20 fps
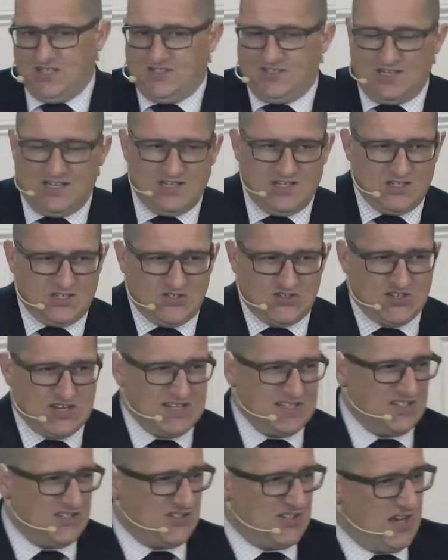is, in a
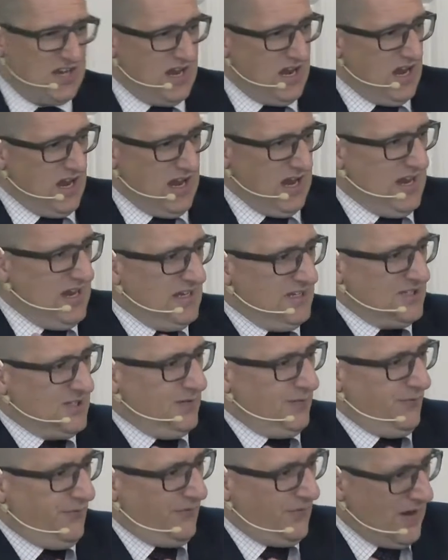sense,
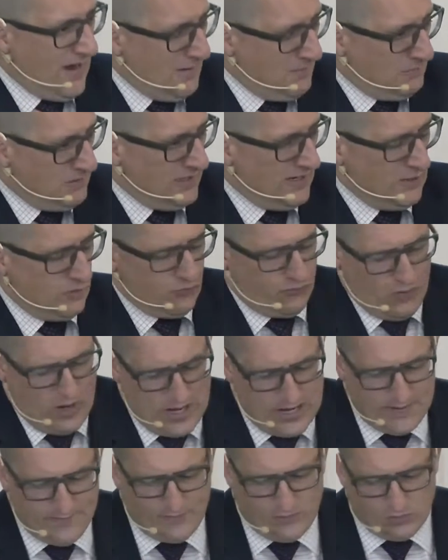inter-family
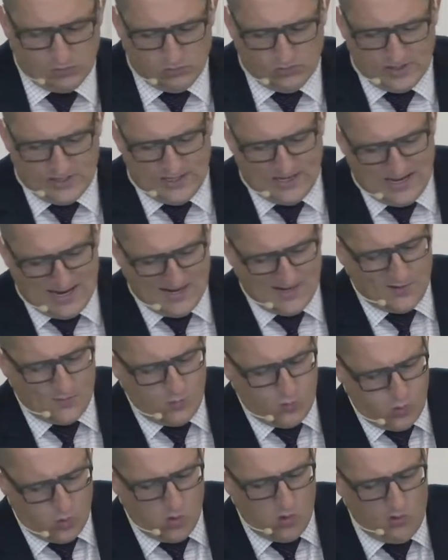rivalry
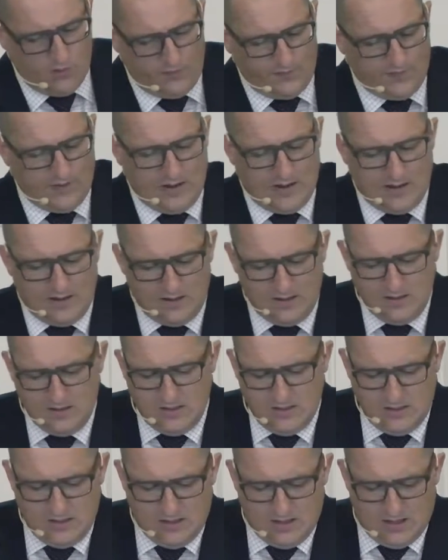and warfare,
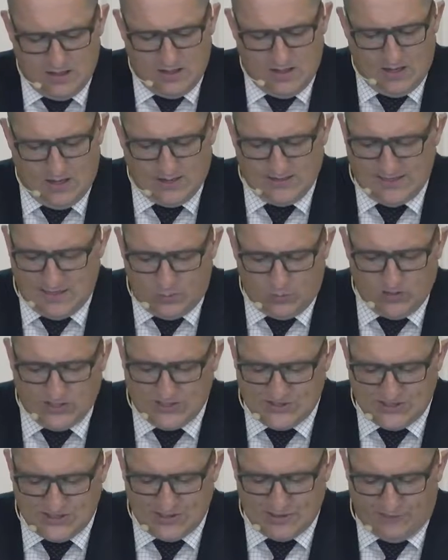and yet we
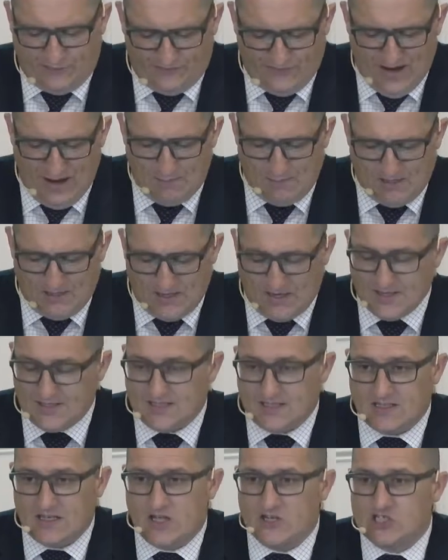see the family
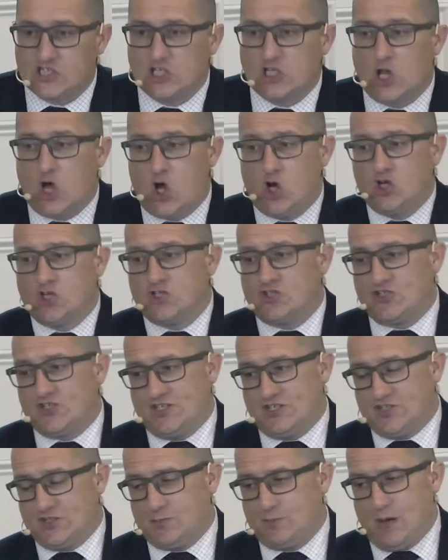idea has long
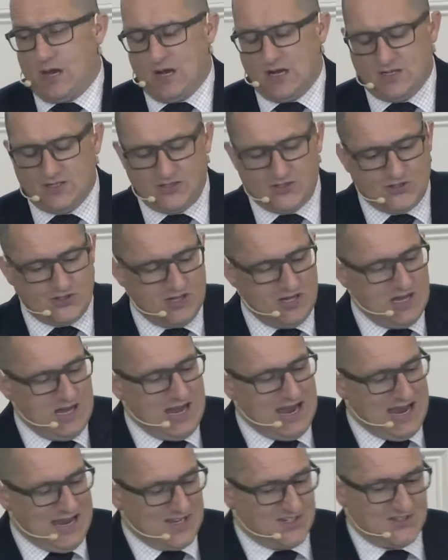since passed
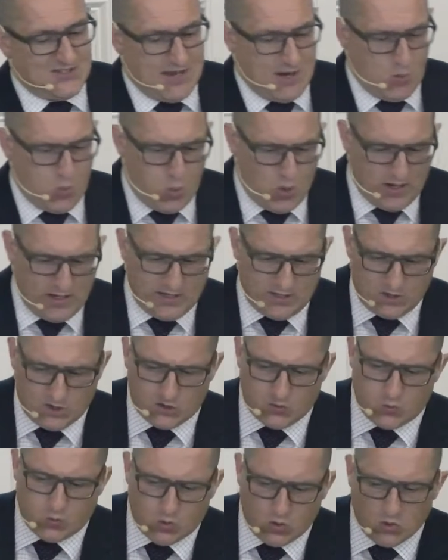as they
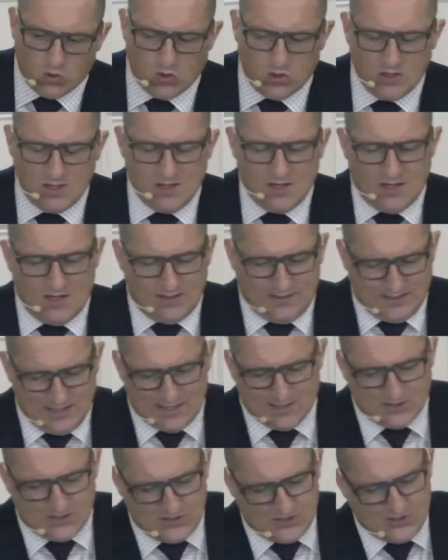wage war
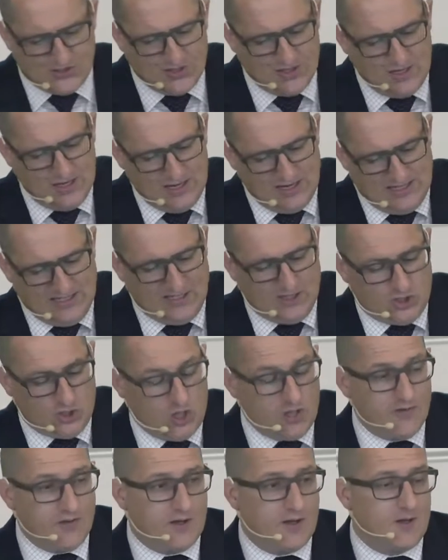against each
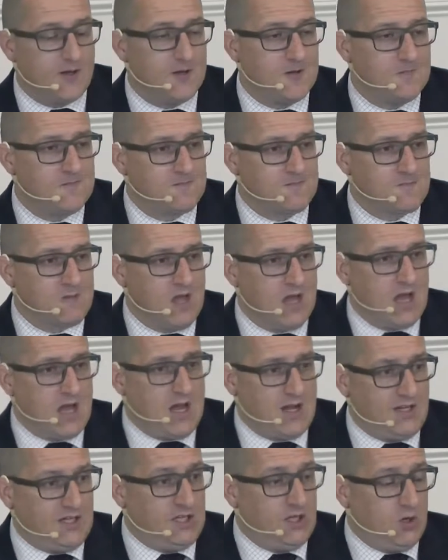other.
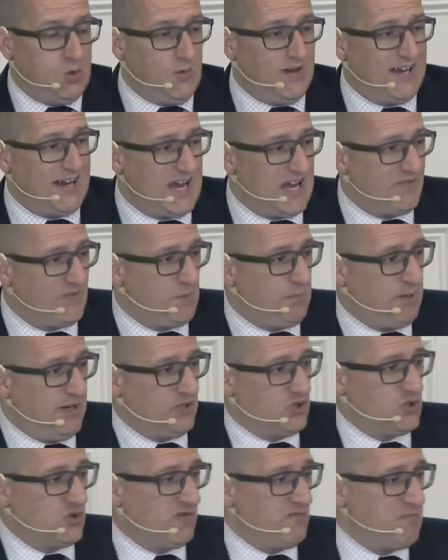And here we have a
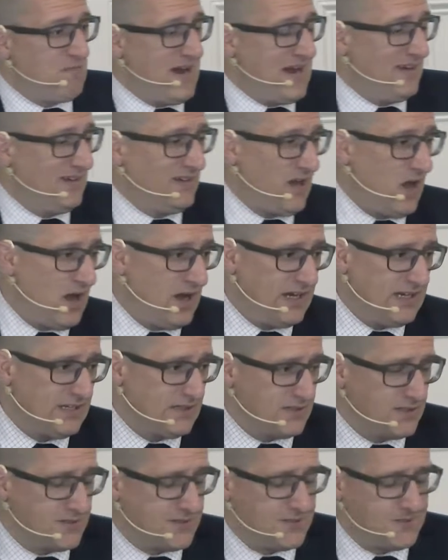picture of
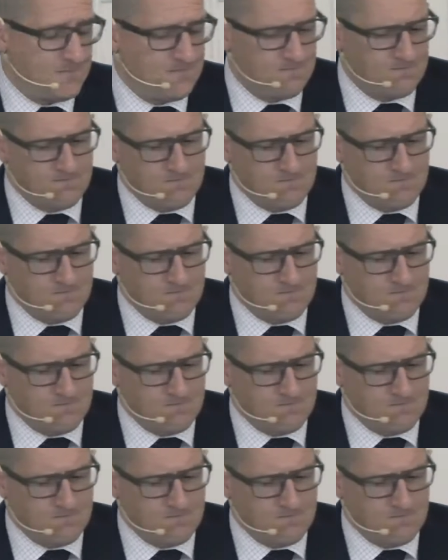mankind,